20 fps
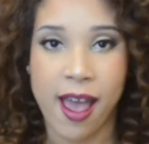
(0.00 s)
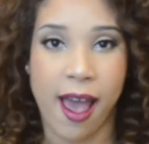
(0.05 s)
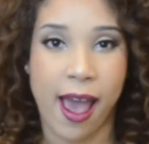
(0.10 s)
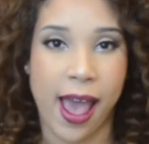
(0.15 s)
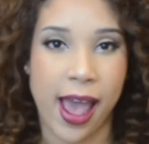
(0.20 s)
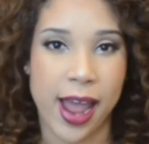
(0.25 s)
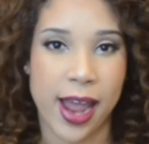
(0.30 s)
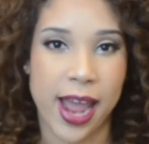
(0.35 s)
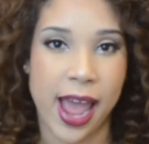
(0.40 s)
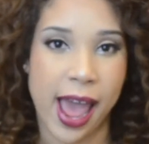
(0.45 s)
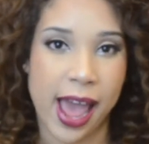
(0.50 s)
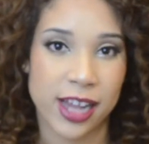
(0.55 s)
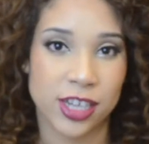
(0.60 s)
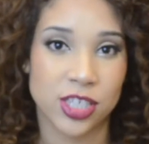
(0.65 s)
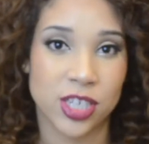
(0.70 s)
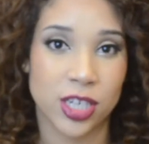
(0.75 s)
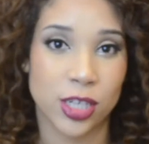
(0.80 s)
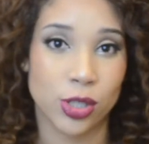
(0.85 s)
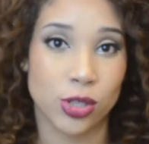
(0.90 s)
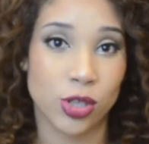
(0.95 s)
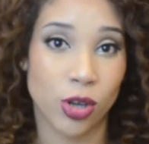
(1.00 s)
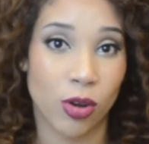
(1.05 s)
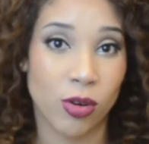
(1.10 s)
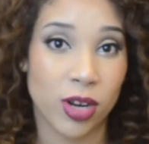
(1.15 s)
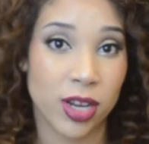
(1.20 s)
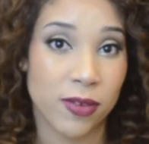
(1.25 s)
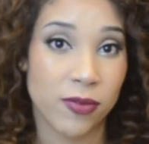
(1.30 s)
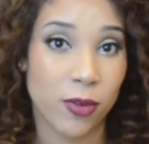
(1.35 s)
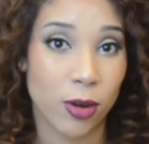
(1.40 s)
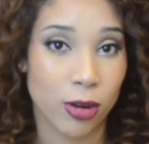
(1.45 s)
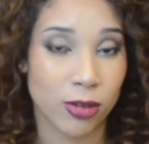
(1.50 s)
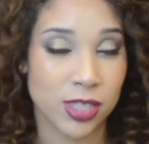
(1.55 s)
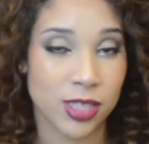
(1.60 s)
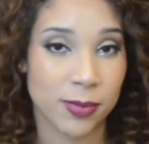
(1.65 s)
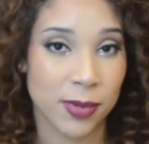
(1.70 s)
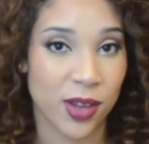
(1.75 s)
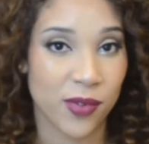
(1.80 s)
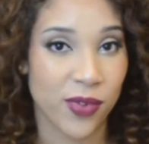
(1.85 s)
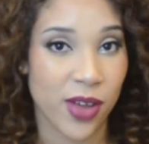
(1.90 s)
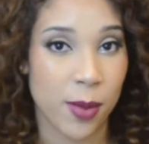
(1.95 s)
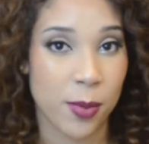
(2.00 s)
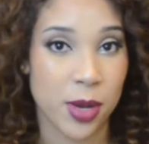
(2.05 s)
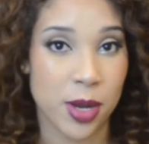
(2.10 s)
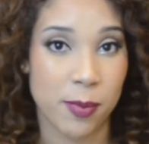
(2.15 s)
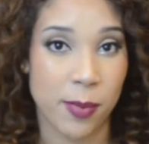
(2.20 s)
I actually don't live close to my family.